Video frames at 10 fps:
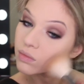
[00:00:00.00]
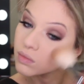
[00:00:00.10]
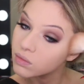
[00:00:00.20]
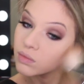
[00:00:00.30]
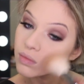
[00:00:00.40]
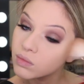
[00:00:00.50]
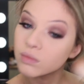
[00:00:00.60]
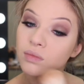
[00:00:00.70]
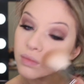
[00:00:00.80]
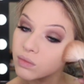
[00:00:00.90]

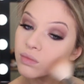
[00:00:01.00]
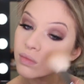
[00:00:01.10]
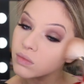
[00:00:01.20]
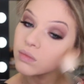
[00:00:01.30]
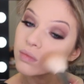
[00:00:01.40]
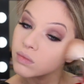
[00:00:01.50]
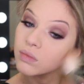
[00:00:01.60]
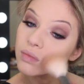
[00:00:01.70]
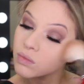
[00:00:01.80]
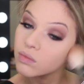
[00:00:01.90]

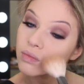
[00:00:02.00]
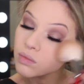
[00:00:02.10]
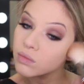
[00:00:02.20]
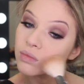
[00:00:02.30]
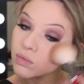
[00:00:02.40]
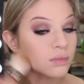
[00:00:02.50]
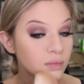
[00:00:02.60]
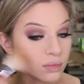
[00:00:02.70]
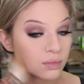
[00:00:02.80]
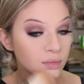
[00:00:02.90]

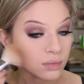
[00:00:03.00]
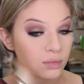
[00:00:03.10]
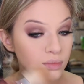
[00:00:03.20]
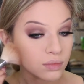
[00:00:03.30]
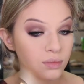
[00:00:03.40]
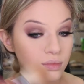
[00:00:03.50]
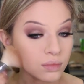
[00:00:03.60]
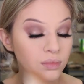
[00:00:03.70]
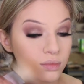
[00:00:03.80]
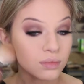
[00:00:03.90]
Nothing is said.